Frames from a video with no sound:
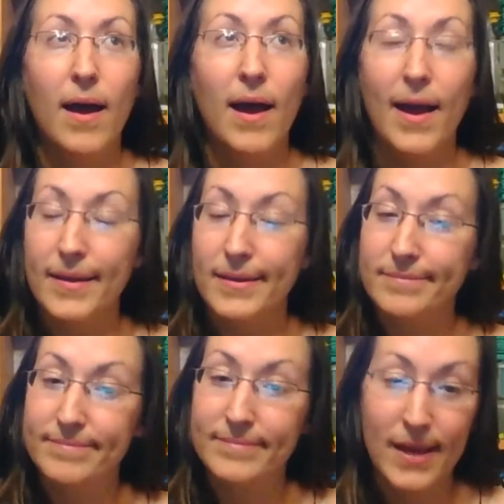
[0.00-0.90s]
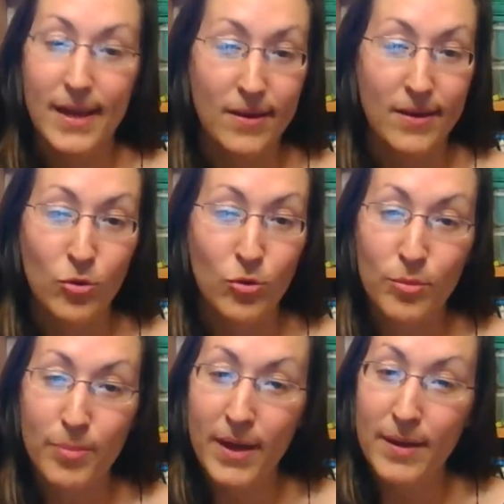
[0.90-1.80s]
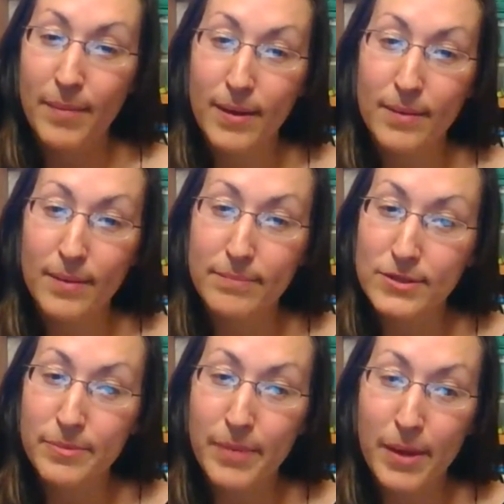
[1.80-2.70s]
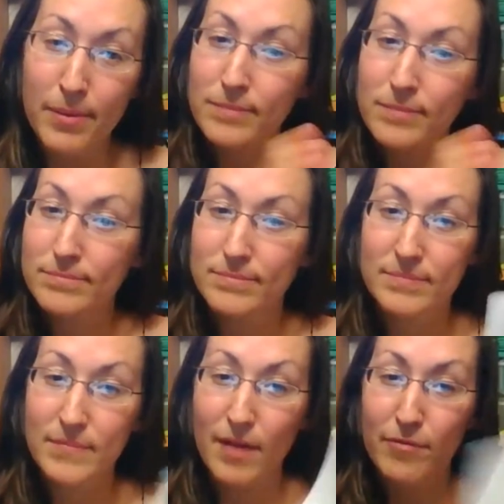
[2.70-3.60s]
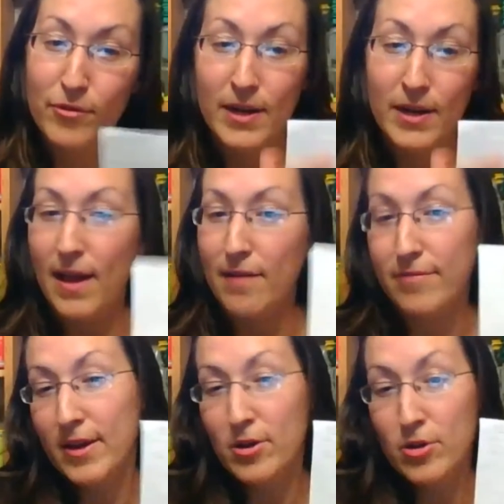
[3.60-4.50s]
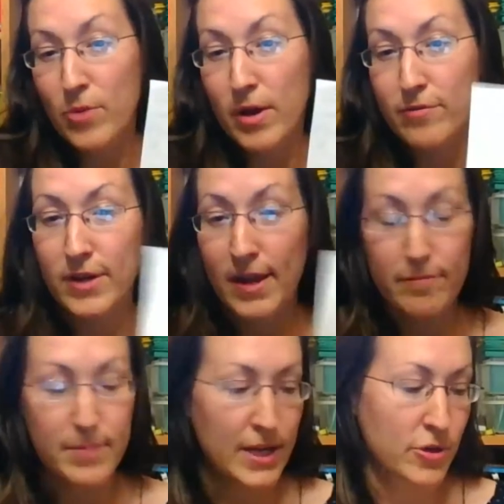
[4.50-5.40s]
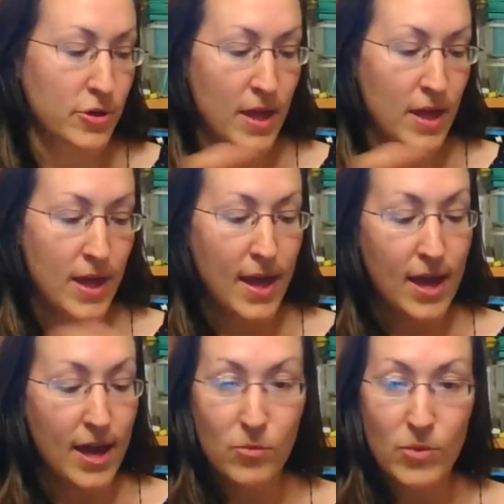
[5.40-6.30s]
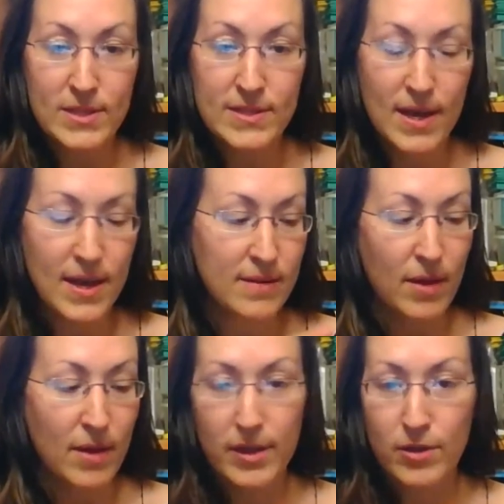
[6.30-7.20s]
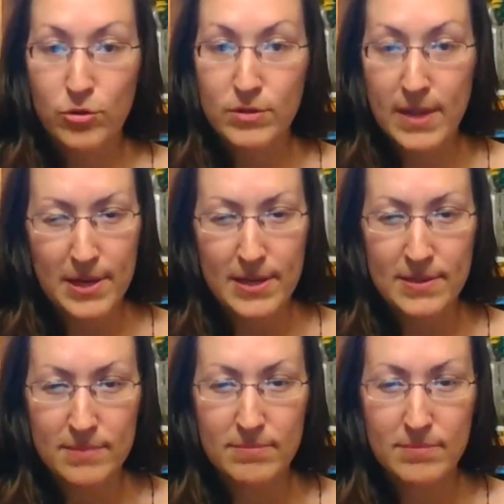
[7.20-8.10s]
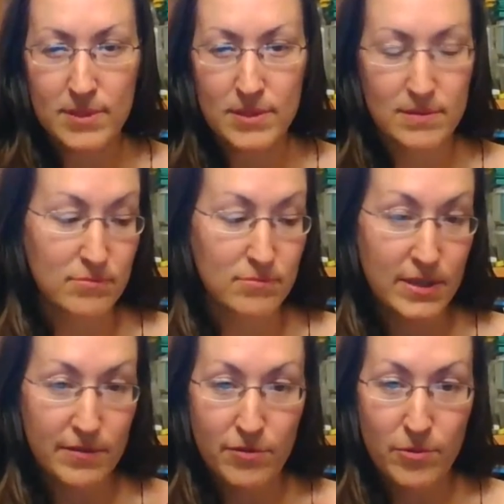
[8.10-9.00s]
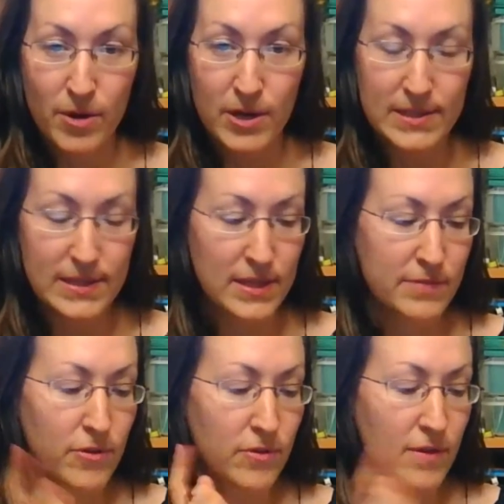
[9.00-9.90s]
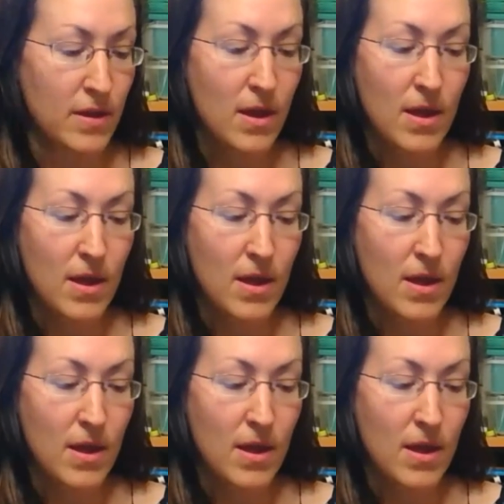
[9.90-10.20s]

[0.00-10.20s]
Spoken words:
I take an old pencil and paper. I fold it in half. I don't know why I fold it in half, but I do. And on one side, I write whose name it is, because once I have a few parties, it gets confusing.